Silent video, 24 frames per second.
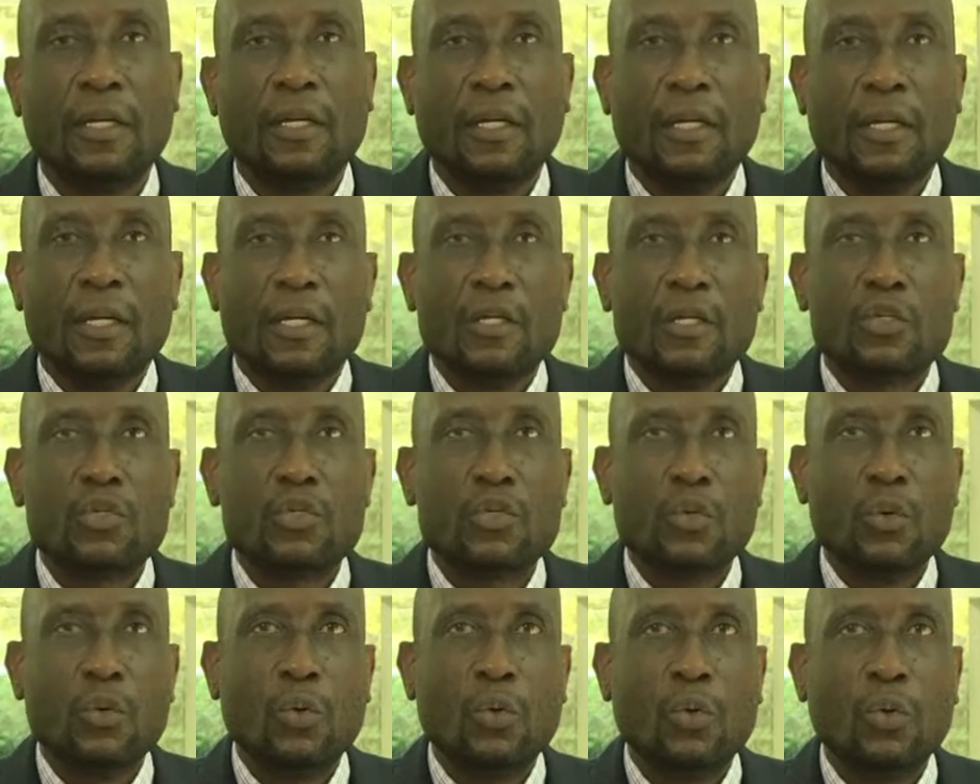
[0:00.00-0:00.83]

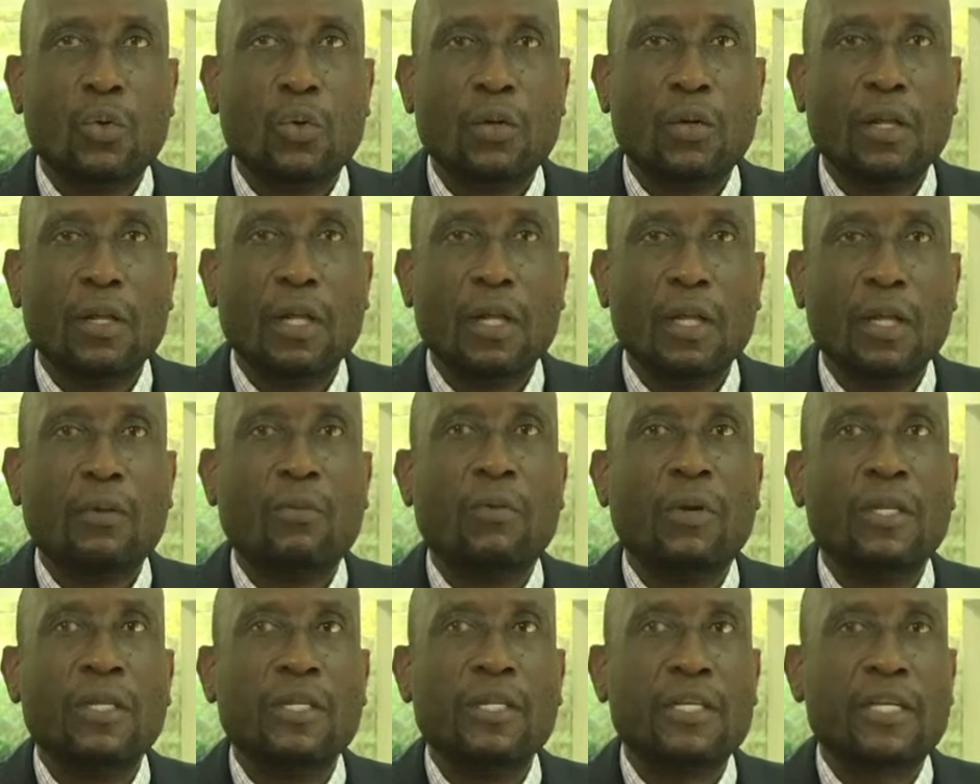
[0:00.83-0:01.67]
So when
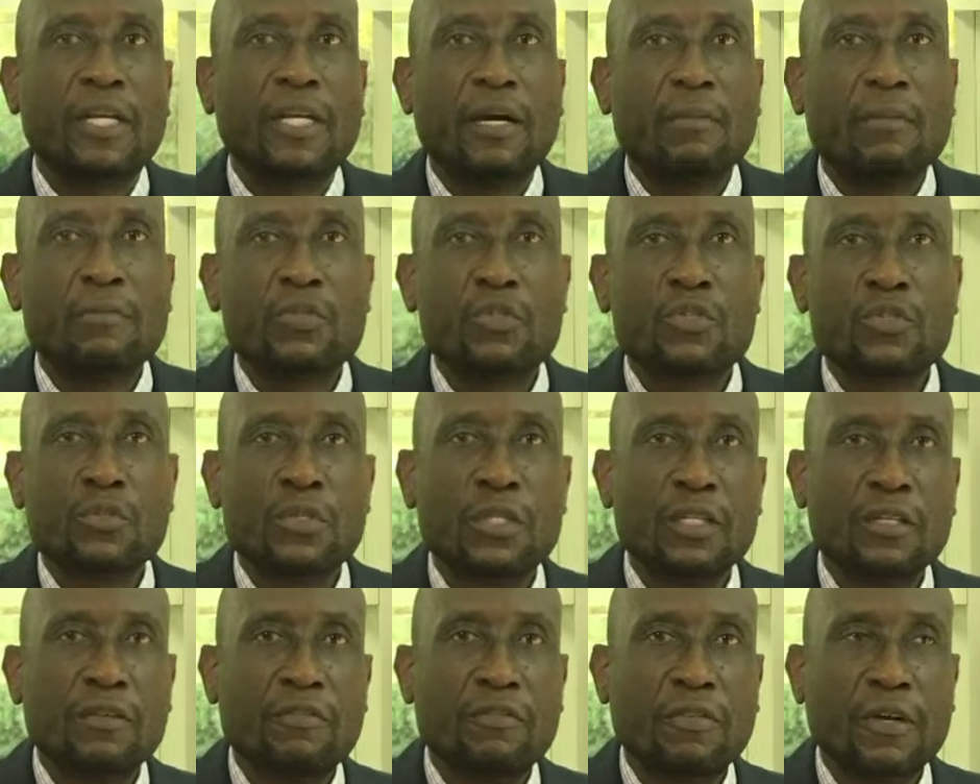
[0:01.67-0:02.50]
it comes to the
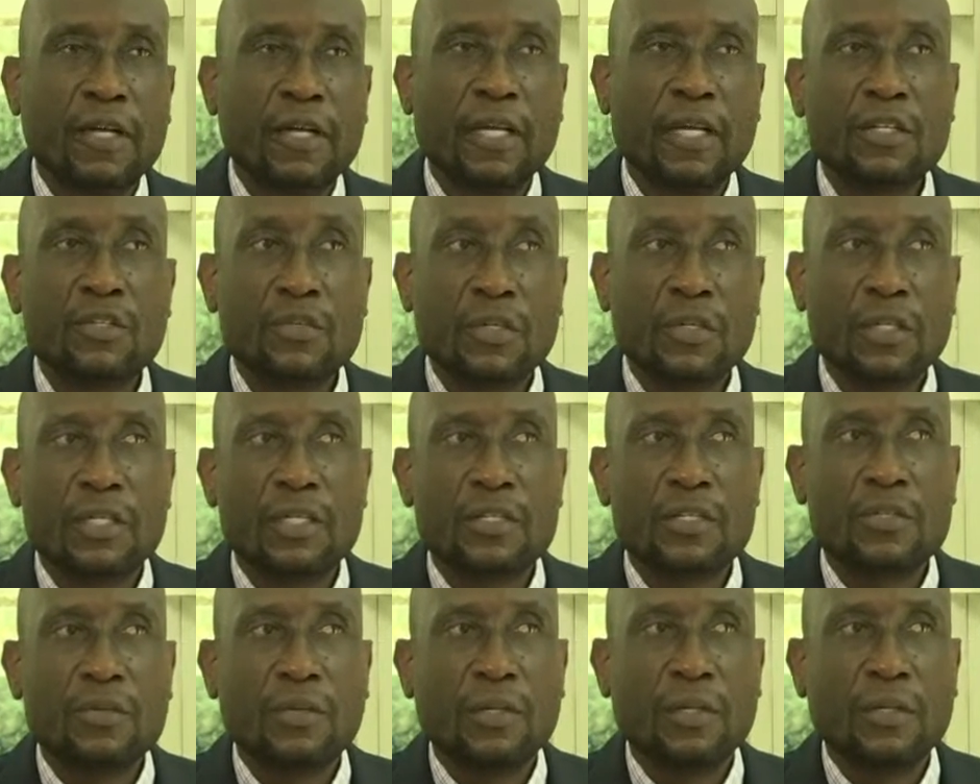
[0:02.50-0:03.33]
financial industry
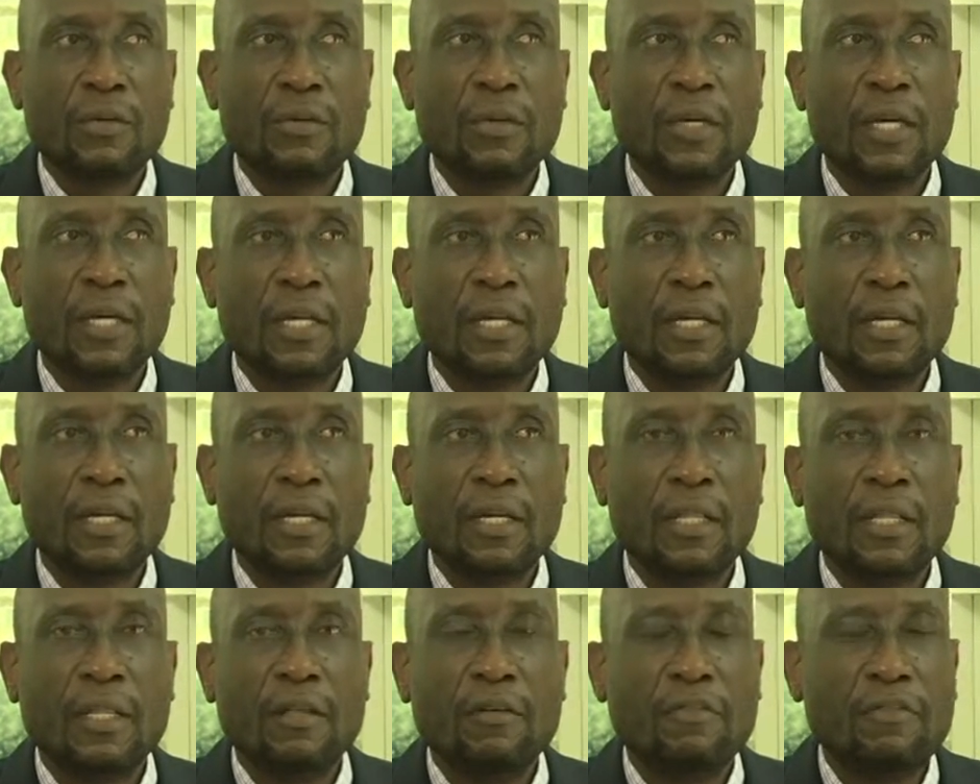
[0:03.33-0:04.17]
in Uganda, the
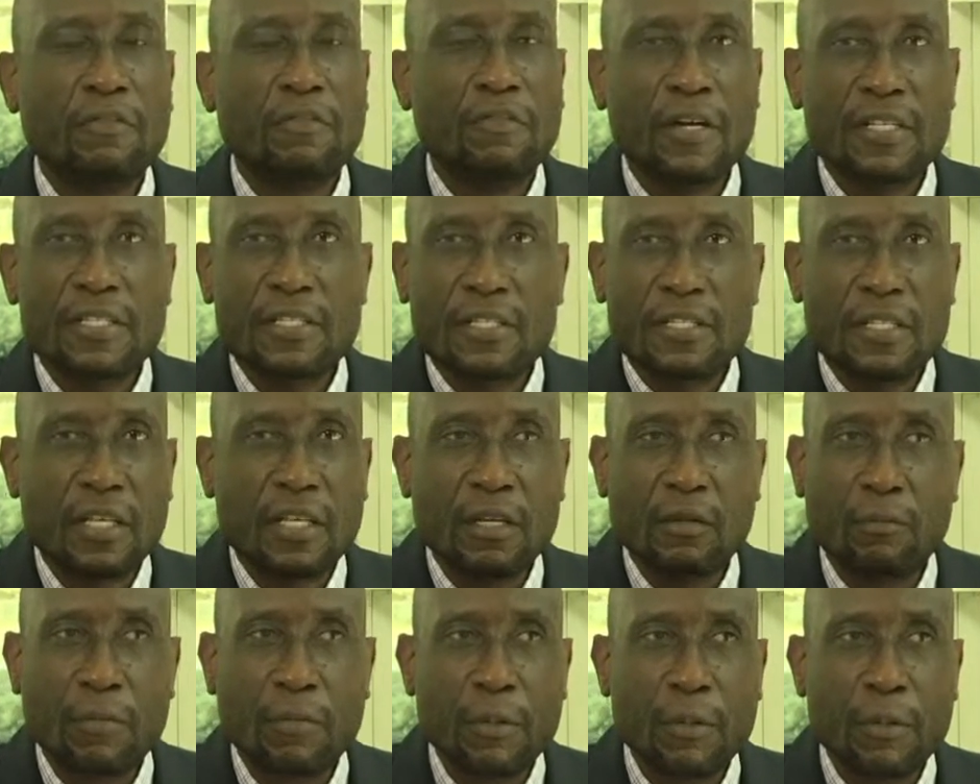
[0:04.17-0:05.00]
first thing
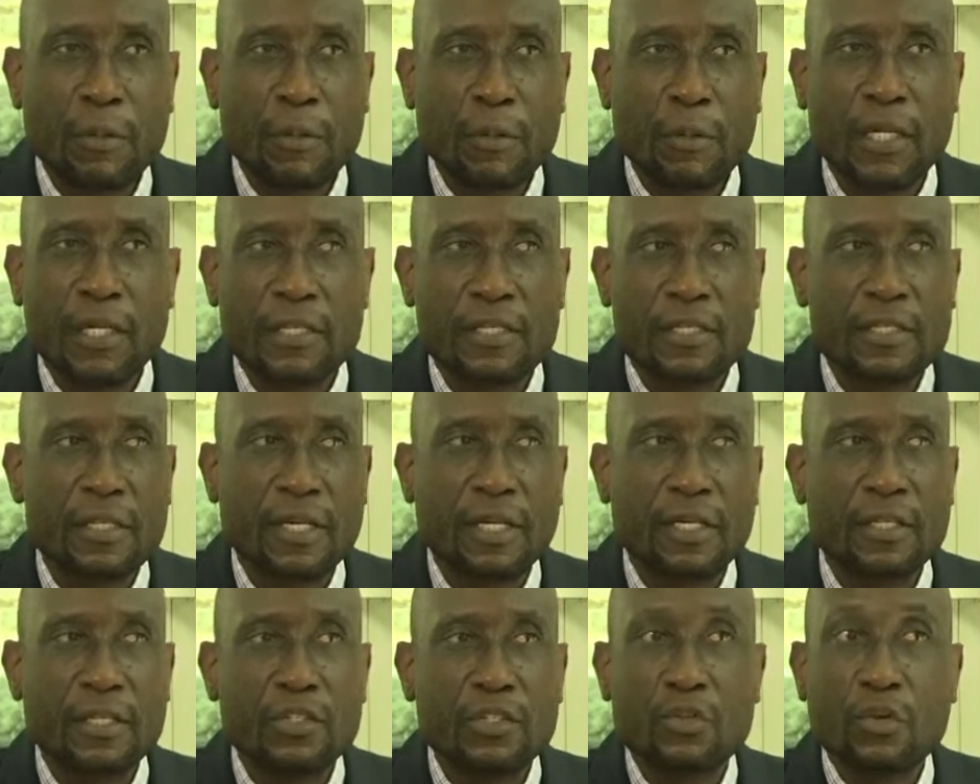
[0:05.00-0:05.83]
people understand is
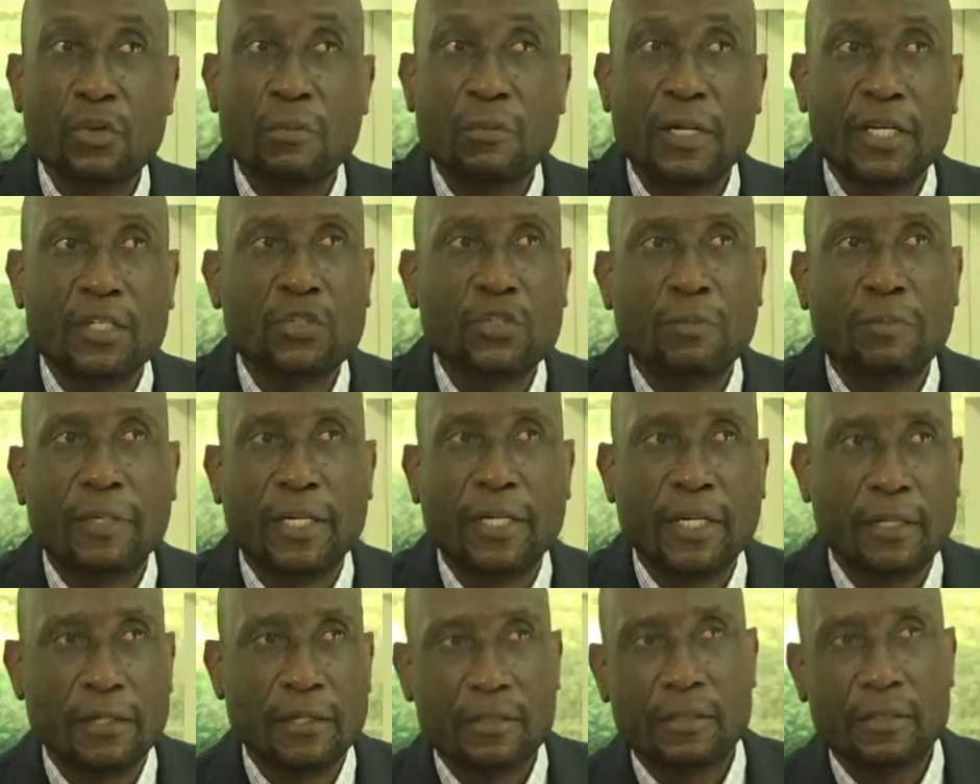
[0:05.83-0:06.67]
commercial
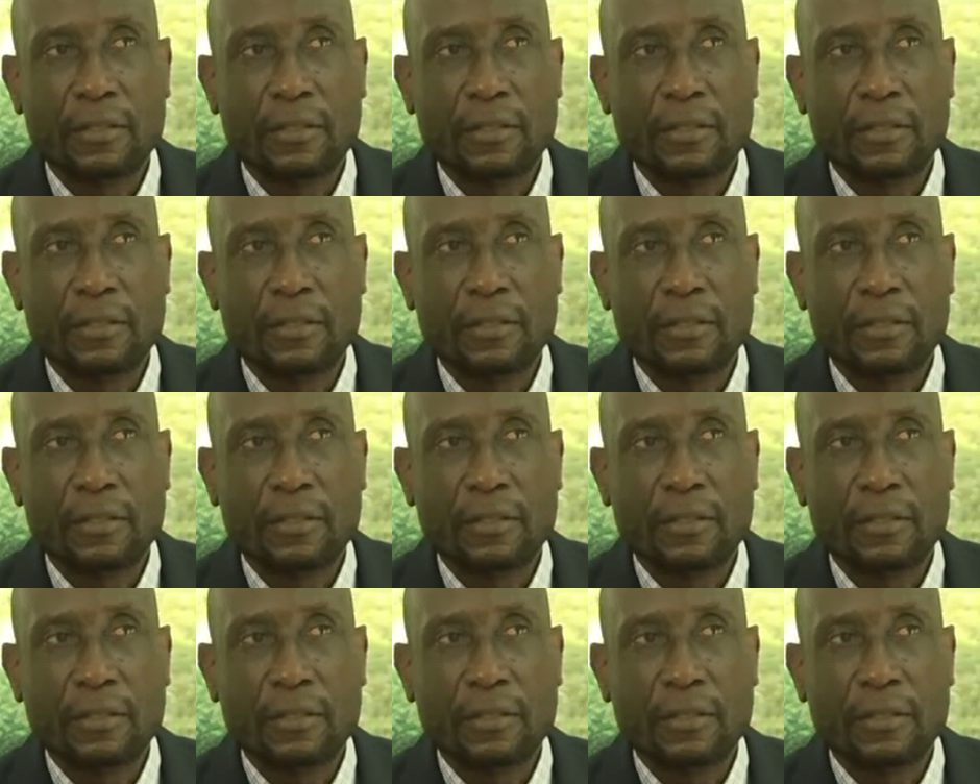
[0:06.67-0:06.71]
banks.